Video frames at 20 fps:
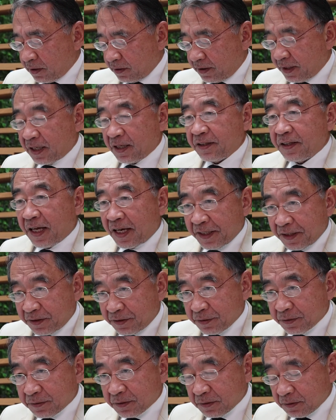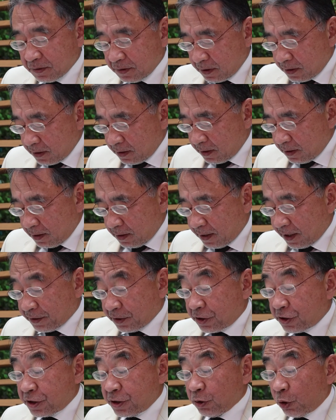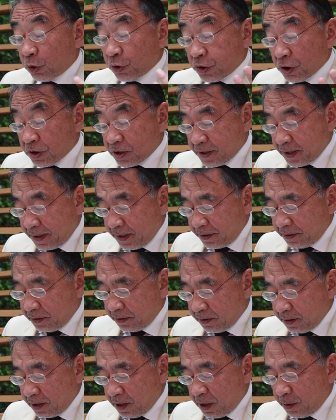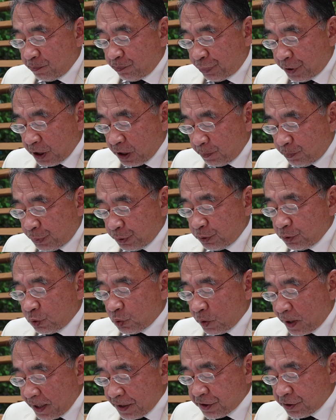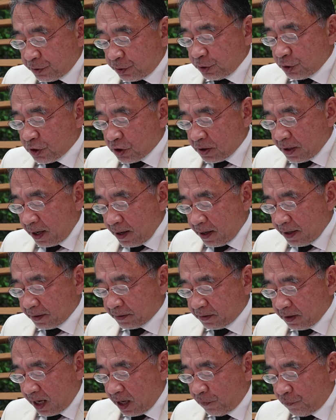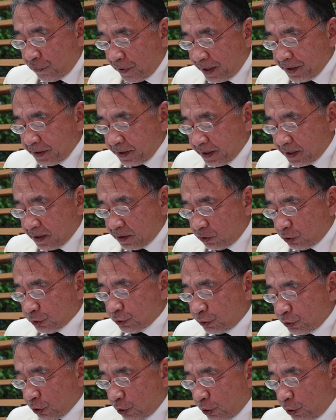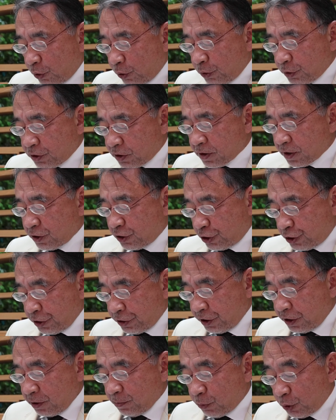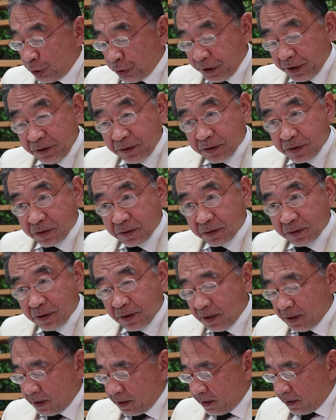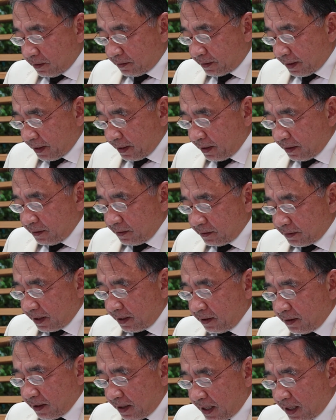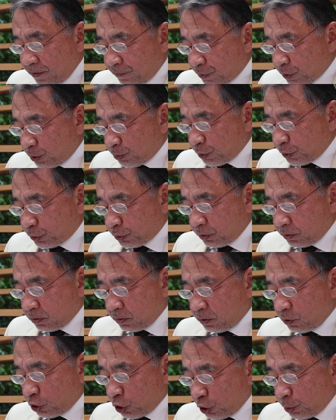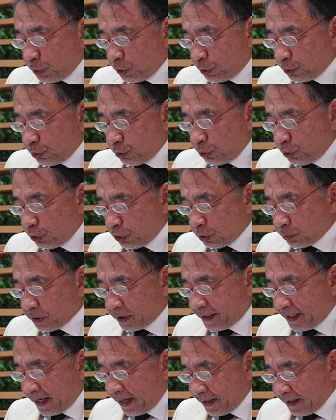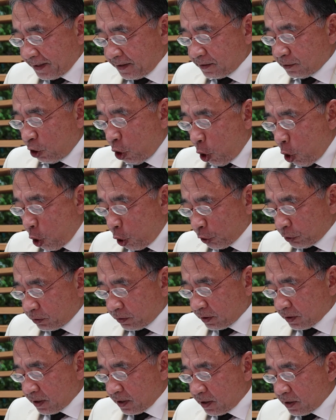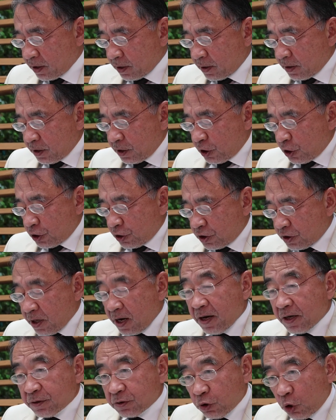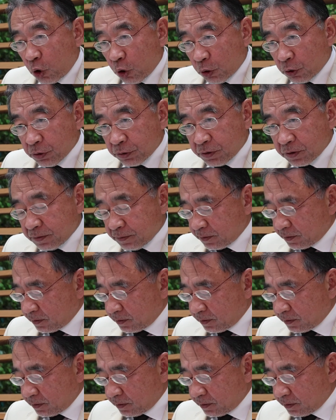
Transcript: the night. And she also said, people rush to start a fire on those chilly mornings. Then they run from room to room carrying hot charcoal